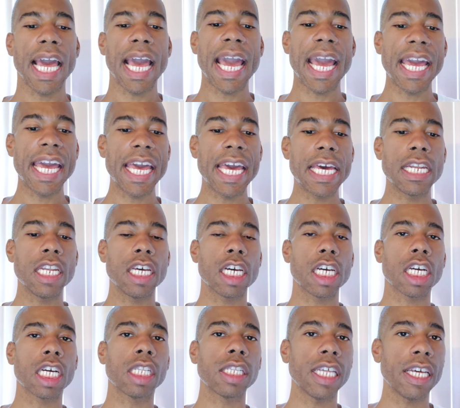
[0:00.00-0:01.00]
and
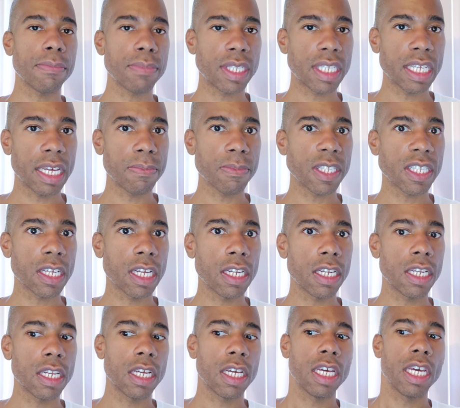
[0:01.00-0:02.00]
Glenn
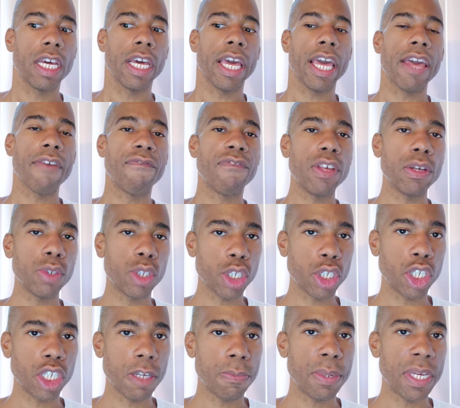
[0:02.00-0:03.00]
Simpson and
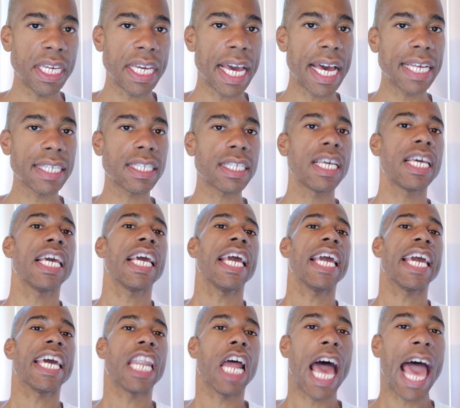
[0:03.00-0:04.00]
Fusion GPS
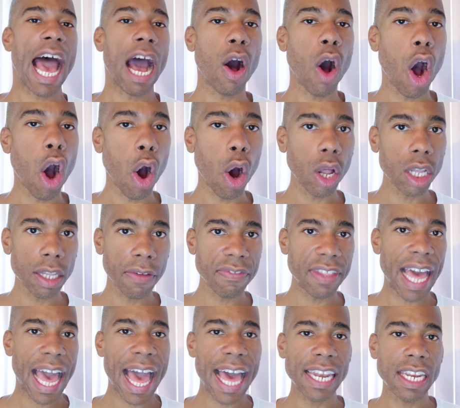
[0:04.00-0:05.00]
and how all of
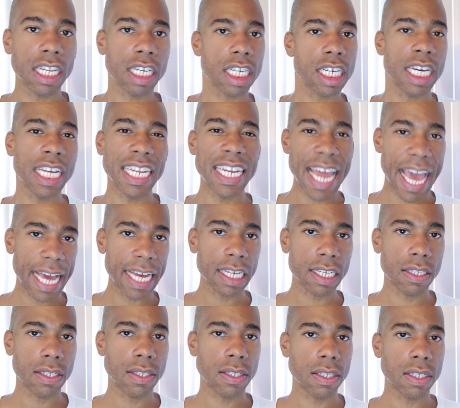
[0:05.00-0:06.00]
that
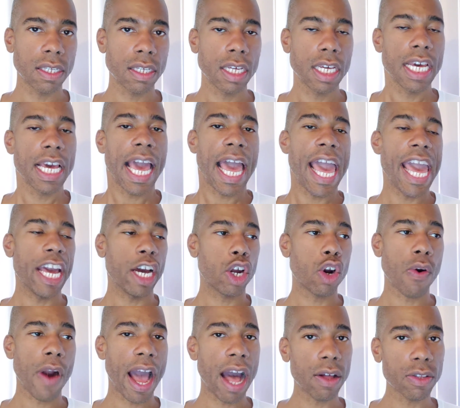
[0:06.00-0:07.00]
connects and
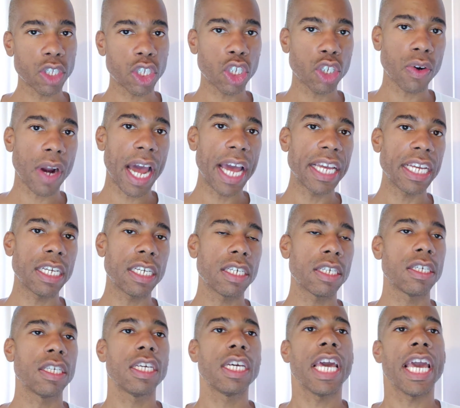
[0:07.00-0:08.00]
CrowdStrike
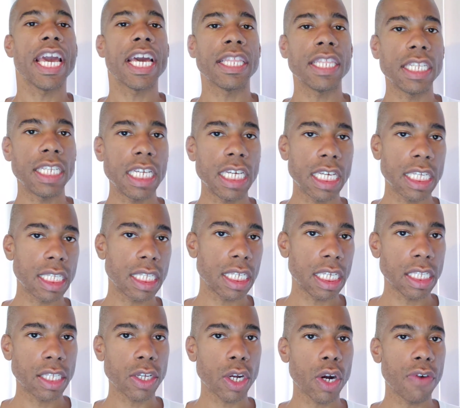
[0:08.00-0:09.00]
and the
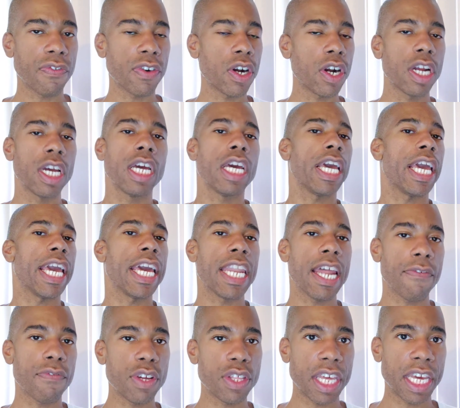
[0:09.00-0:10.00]
DNC server and
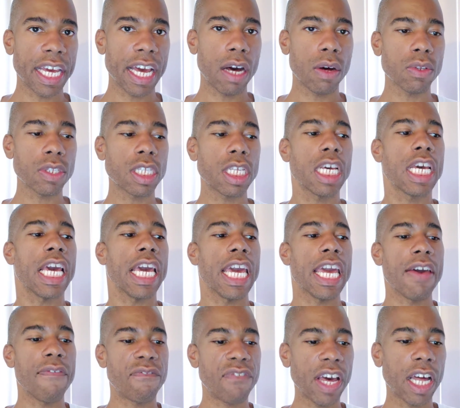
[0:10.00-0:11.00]
everything else,
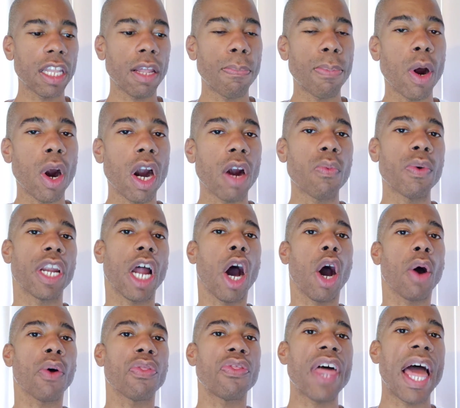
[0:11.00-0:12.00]
it fell apart when
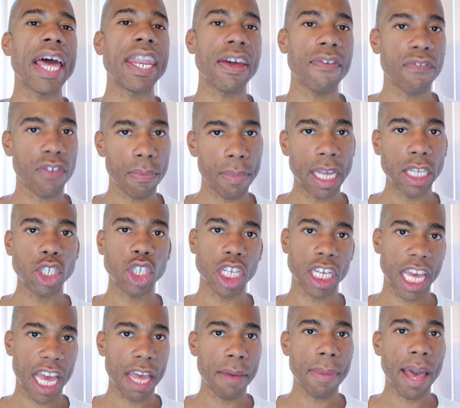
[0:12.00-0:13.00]
all of that information
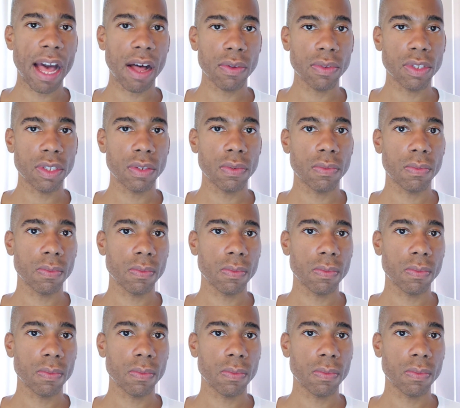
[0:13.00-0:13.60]
came out.